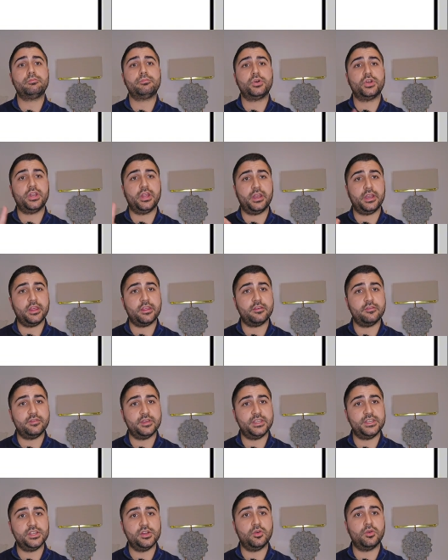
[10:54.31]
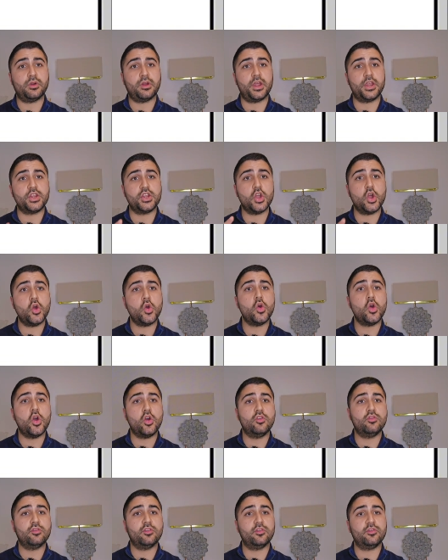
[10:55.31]
put another video where I go
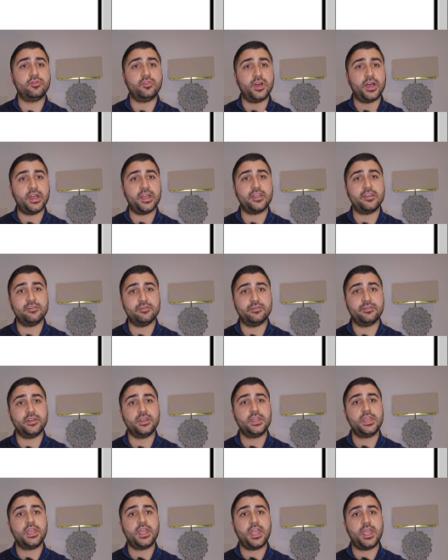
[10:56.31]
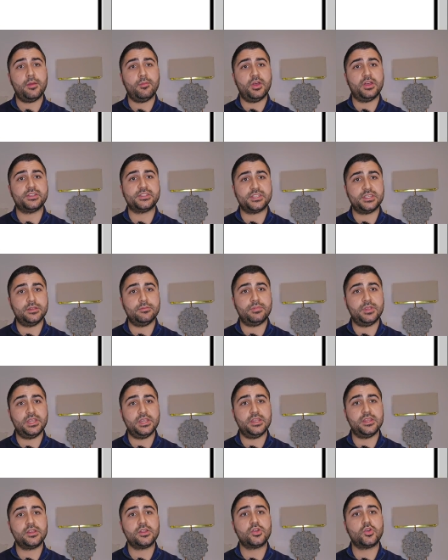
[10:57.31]
over 5
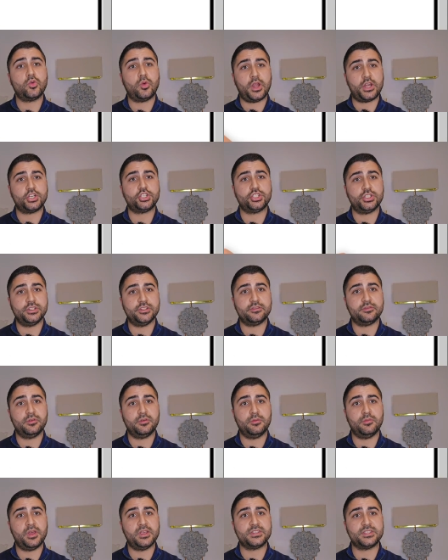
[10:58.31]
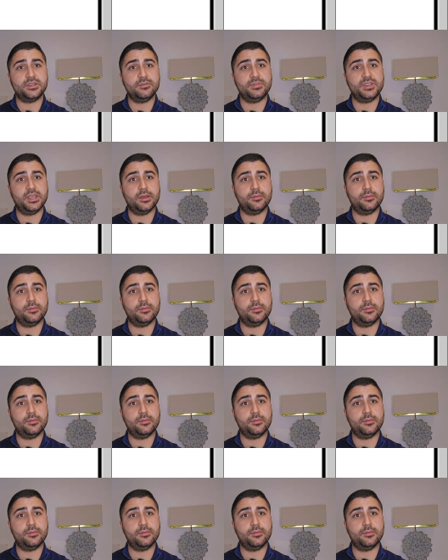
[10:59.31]
MRCP questions from MRCP